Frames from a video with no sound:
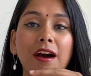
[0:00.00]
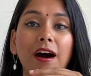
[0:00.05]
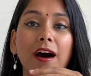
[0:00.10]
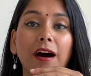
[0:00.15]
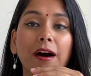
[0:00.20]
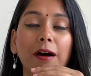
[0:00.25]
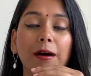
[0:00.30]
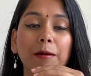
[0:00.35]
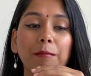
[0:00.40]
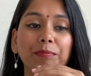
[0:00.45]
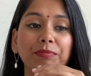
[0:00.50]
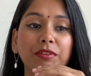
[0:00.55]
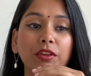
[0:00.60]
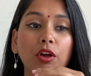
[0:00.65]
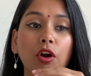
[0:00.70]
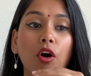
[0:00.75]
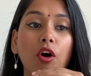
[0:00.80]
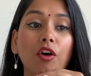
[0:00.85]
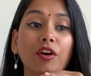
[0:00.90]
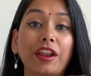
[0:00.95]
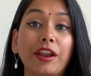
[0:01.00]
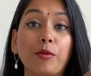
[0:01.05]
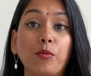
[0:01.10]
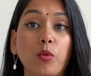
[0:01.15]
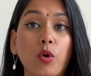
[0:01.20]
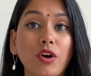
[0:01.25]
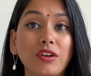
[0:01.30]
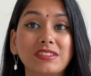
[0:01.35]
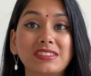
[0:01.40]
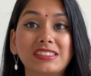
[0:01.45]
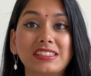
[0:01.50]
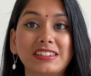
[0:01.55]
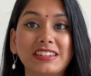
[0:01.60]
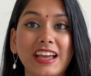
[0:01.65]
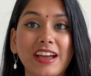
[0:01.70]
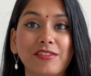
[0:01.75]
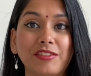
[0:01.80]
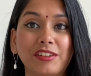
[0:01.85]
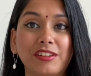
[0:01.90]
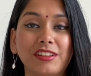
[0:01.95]
God and was the
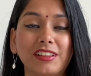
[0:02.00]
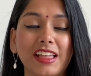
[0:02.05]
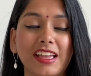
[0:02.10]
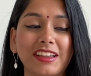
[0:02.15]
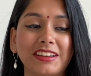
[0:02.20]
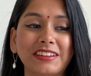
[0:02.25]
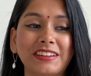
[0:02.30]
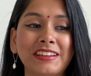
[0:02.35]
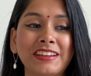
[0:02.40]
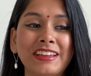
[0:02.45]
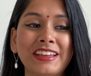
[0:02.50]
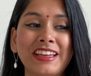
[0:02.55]
devil. And